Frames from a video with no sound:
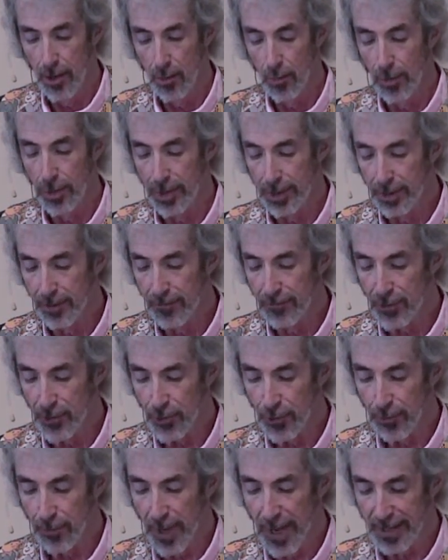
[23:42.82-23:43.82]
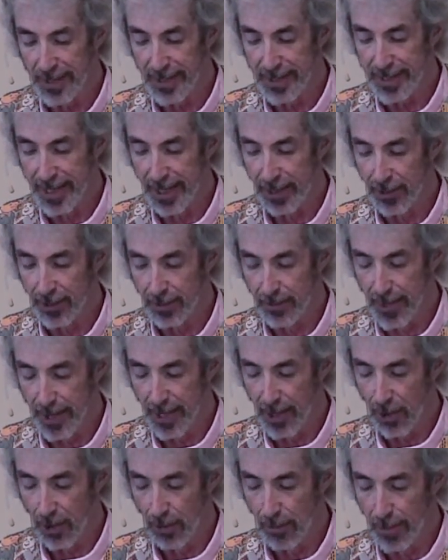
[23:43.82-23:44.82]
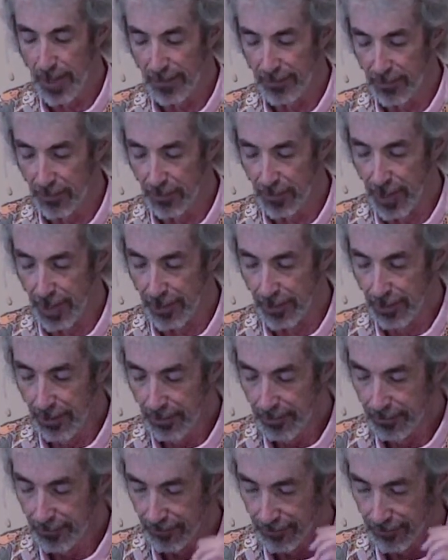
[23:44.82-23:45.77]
When interviewed by the Daily Mail about the letter,